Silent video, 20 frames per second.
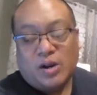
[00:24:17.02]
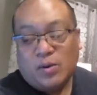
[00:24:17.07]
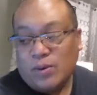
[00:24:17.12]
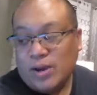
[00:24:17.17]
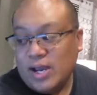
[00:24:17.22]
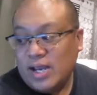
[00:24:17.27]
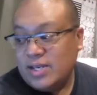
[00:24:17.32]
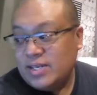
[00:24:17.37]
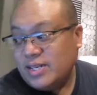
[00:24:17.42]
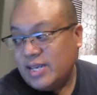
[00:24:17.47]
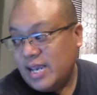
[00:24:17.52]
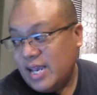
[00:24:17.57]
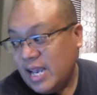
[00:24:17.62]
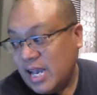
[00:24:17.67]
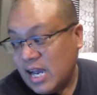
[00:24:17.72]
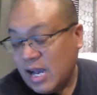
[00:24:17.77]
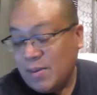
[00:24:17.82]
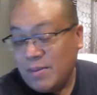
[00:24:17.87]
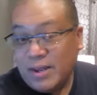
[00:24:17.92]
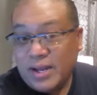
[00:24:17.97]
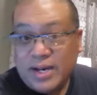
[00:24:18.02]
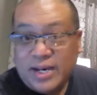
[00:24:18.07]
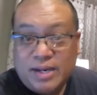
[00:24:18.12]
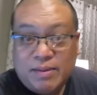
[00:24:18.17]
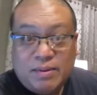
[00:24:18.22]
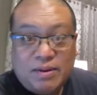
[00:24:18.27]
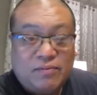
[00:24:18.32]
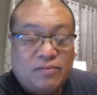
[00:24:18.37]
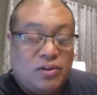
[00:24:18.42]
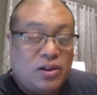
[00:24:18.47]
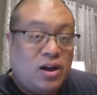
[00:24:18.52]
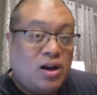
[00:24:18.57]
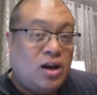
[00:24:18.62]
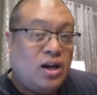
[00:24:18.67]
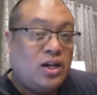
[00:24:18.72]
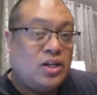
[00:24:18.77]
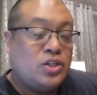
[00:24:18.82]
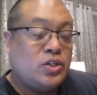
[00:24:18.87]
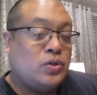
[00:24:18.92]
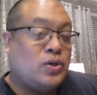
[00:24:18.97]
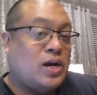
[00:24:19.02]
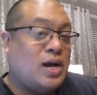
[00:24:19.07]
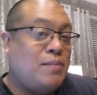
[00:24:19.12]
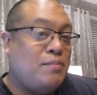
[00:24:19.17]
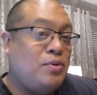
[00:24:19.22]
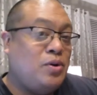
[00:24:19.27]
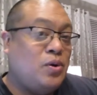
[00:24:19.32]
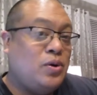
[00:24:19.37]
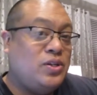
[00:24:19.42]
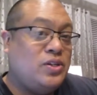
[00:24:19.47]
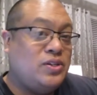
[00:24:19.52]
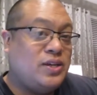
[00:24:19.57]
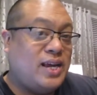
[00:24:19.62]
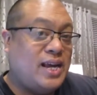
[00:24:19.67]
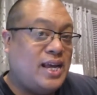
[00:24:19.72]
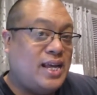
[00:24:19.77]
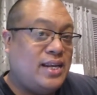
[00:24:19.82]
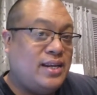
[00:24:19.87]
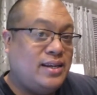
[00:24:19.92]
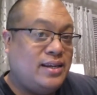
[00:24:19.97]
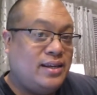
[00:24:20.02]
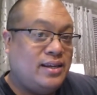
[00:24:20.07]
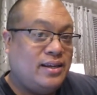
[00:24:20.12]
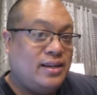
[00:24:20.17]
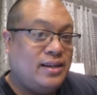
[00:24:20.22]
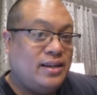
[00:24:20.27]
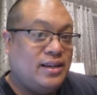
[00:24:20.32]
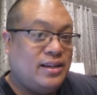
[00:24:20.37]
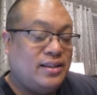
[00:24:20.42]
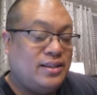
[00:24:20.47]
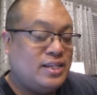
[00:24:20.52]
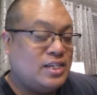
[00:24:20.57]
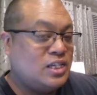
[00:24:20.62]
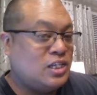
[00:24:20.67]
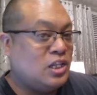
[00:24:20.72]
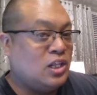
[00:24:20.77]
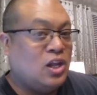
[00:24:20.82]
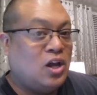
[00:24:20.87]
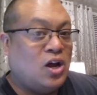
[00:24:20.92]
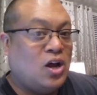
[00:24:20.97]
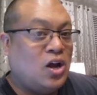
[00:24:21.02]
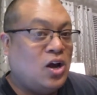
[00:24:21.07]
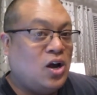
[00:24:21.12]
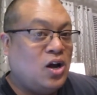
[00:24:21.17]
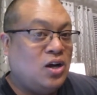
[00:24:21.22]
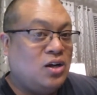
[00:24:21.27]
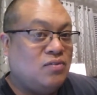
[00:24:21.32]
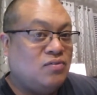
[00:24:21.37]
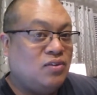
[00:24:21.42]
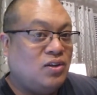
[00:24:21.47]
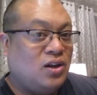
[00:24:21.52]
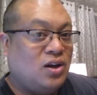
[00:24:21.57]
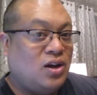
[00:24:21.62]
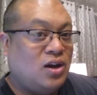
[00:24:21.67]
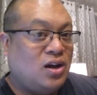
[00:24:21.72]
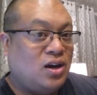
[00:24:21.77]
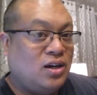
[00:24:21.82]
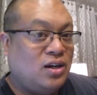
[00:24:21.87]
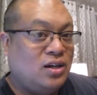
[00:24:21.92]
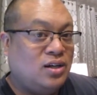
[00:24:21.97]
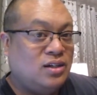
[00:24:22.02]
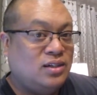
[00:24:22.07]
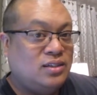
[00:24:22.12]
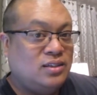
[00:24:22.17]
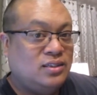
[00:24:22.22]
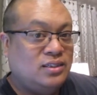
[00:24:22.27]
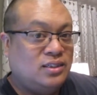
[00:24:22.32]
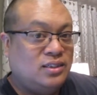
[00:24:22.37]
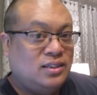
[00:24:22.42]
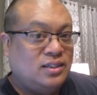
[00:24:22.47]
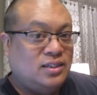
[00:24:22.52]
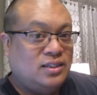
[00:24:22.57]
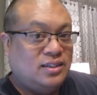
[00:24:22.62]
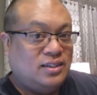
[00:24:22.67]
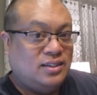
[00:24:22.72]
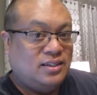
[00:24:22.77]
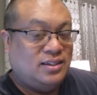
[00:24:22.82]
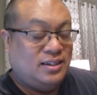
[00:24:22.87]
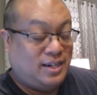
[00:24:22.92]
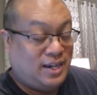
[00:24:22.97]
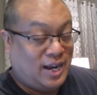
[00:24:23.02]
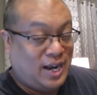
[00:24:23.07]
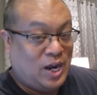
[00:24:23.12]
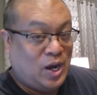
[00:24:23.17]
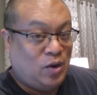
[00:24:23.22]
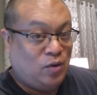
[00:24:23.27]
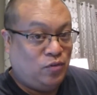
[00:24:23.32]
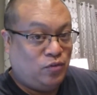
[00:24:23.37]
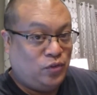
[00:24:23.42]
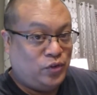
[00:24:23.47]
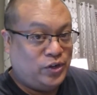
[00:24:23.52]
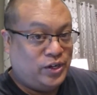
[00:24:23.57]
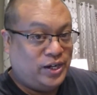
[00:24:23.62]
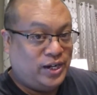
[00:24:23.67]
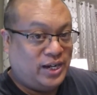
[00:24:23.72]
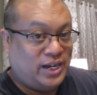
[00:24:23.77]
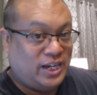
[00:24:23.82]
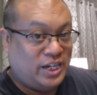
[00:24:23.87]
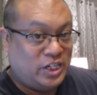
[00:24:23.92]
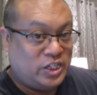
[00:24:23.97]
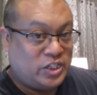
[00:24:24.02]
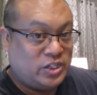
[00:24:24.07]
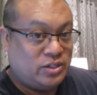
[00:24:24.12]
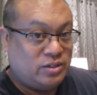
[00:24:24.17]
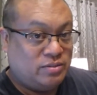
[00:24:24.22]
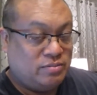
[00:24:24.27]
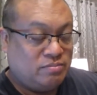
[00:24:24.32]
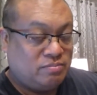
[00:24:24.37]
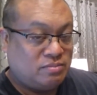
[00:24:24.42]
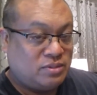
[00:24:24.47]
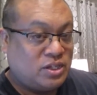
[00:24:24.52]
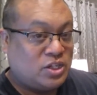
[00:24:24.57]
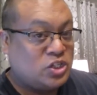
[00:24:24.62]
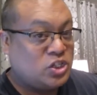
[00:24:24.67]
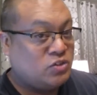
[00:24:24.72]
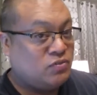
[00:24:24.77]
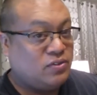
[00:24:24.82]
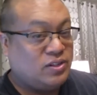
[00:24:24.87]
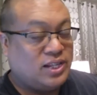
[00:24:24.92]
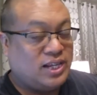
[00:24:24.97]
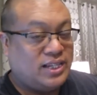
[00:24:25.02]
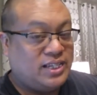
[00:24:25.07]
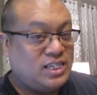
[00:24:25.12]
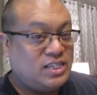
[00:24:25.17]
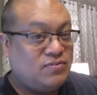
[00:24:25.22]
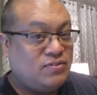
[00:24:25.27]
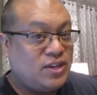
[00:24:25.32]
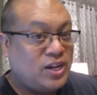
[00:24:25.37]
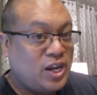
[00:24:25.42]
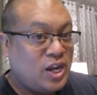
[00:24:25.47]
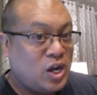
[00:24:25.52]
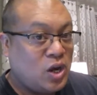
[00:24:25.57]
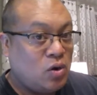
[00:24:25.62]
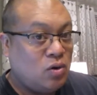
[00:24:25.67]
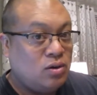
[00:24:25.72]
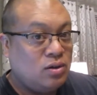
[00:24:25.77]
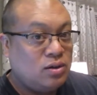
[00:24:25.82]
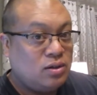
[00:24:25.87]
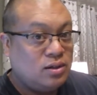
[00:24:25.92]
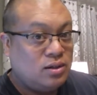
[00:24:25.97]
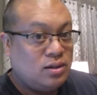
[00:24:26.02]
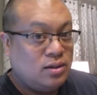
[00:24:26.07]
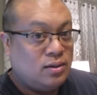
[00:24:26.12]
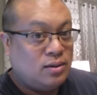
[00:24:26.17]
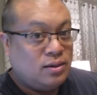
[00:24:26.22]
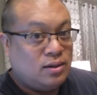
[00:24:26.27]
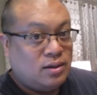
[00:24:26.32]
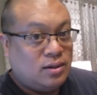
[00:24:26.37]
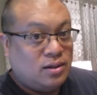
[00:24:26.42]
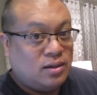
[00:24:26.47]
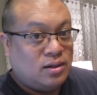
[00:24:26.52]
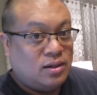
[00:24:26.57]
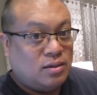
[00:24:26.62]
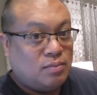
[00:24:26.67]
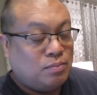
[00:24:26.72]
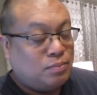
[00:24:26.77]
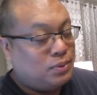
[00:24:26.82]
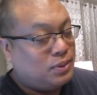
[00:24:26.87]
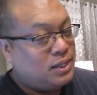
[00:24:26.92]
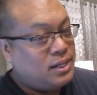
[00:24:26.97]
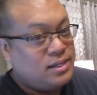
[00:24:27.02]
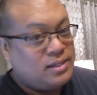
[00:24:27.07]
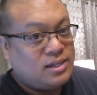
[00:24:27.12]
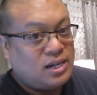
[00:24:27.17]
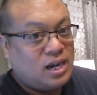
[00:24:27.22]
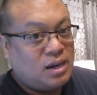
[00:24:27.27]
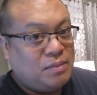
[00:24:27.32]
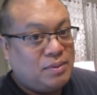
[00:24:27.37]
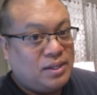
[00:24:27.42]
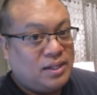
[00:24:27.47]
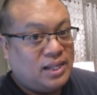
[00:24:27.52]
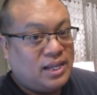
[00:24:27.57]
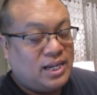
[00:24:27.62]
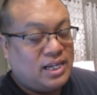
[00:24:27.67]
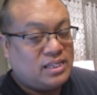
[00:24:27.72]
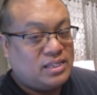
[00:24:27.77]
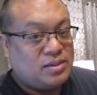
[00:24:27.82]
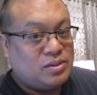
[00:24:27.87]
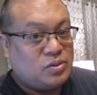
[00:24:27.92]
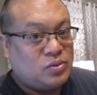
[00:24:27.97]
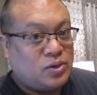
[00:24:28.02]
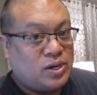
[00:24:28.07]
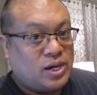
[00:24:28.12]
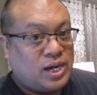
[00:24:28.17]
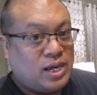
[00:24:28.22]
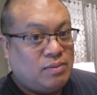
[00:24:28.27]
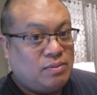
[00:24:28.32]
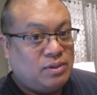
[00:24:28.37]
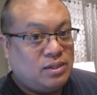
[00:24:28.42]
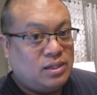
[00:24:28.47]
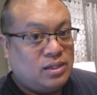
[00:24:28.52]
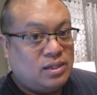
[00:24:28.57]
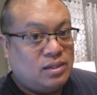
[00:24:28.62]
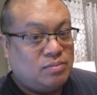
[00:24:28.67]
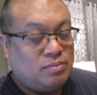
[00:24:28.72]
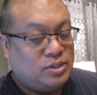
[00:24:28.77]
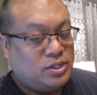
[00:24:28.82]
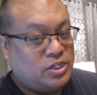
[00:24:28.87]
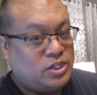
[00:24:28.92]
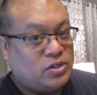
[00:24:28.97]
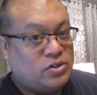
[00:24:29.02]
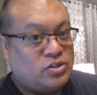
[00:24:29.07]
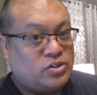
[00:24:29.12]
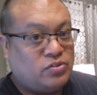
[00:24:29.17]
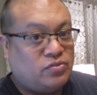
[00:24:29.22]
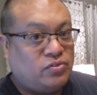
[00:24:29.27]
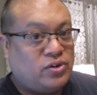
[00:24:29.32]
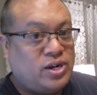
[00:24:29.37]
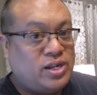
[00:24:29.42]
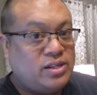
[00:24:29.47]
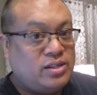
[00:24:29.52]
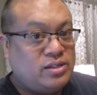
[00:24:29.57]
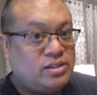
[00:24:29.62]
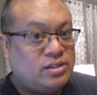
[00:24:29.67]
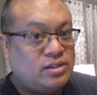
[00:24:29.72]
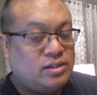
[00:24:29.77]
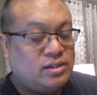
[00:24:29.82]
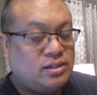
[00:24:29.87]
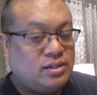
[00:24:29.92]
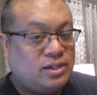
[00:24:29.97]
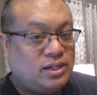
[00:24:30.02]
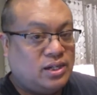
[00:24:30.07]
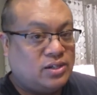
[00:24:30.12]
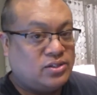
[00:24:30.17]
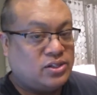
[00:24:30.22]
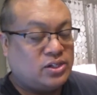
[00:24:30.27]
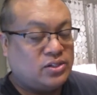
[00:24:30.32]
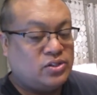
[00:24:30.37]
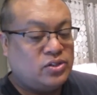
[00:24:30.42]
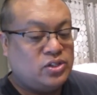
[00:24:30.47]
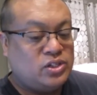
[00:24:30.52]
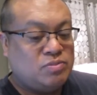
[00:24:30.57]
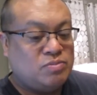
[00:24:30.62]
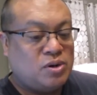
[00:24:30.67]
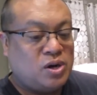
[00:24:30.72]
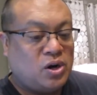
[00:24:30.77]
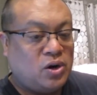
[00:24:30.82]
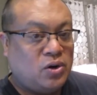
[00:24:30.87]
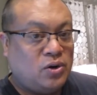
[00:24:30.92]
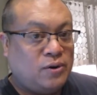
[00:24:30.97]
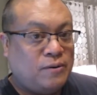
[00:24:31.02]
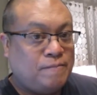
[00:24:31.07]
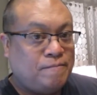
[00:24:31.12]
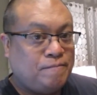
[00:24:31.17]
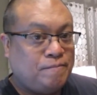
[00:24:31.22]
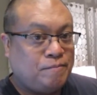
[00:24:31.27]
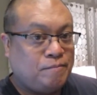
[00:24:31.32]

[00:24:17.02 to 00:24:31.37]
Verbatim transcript: anyways, yeah, I'm ending my vlog, so I'm going to end this long vlog now for you guys. So if you like this video, please comment, like, and subscribe. Please share it with your friends. I'll talk to you tomorrow.